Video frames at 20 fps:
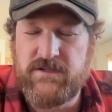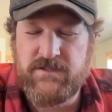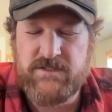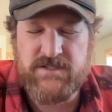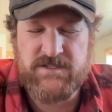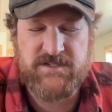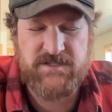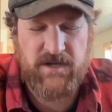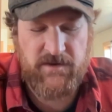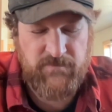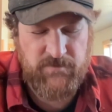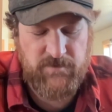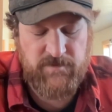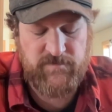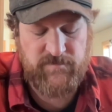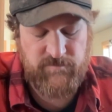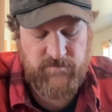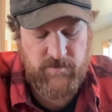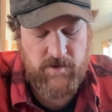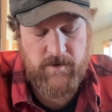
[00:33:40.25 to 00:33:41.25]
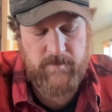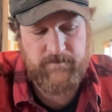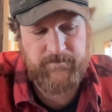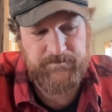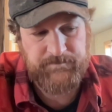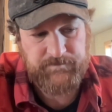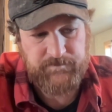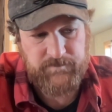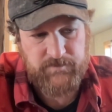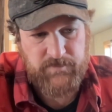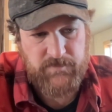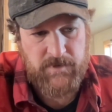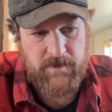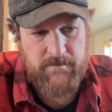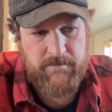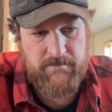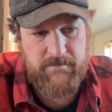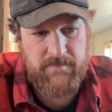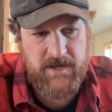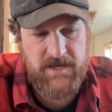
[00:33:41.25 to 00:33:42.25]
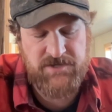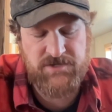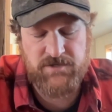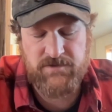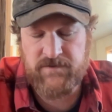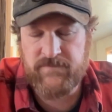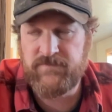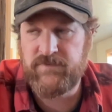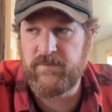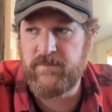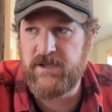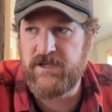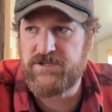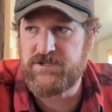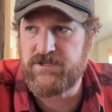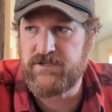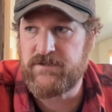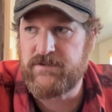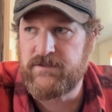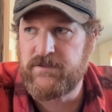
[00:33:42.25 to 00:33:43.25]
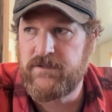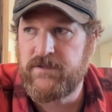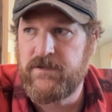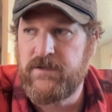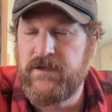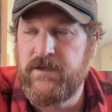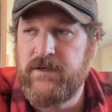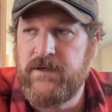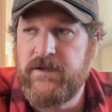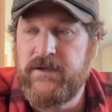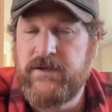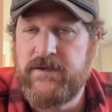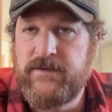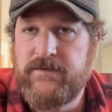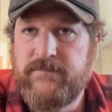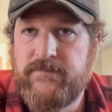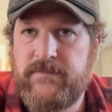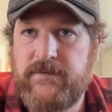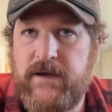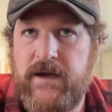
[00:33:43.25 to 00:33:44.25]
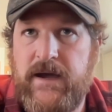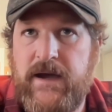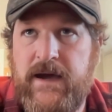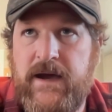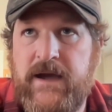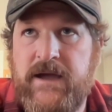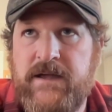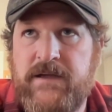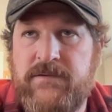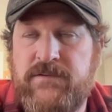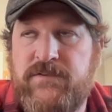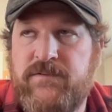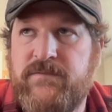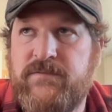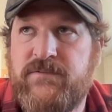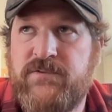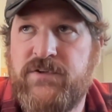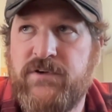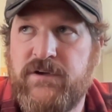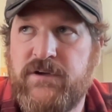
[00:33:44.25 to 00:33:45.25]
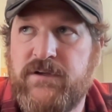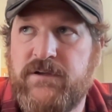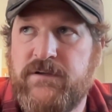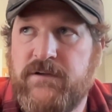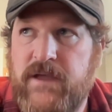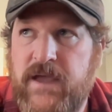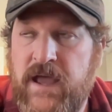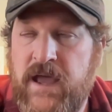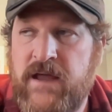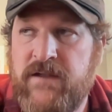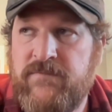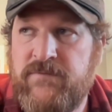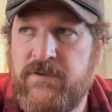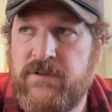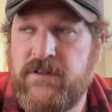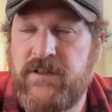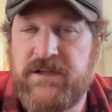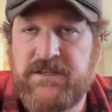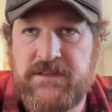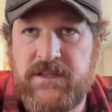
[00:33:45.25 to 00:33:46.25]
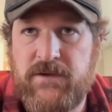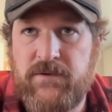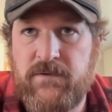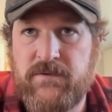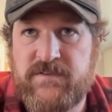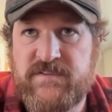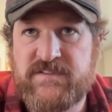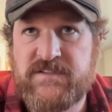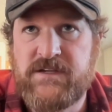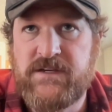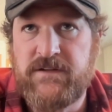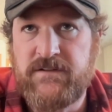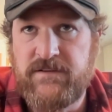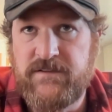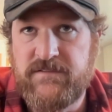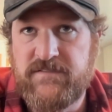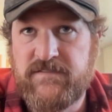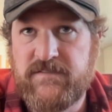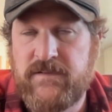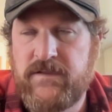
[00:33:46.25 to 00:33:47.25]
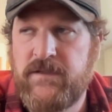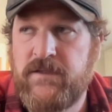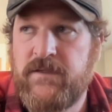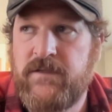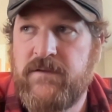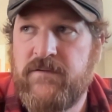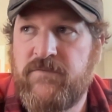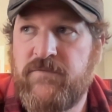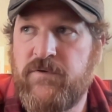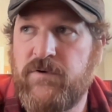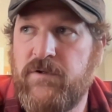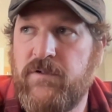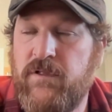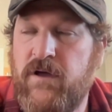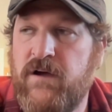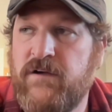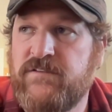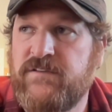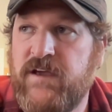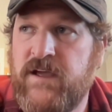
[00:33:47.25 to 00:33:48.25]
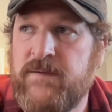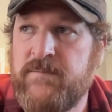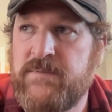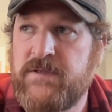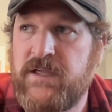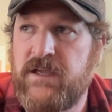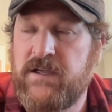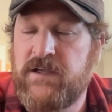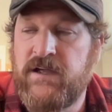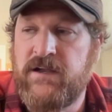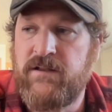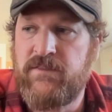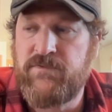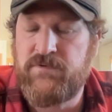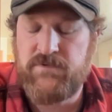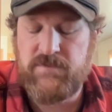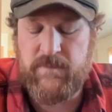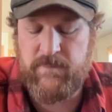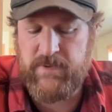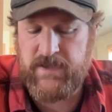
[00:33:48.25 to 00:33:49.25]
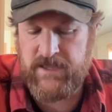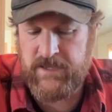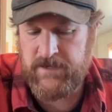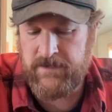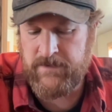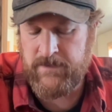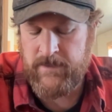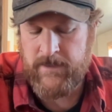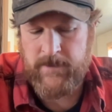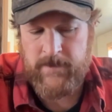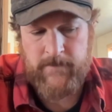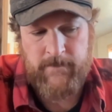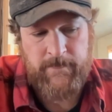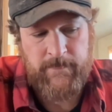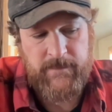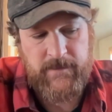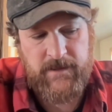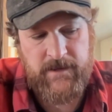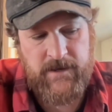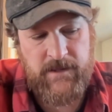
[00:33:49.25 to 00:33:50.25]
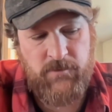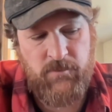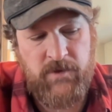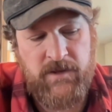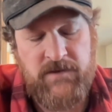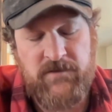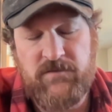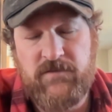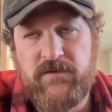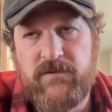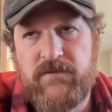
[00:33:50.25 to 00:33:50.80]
suffers from major inflammation. I took Advil like they were Skittles for a long time to get kind of through the pain, and I went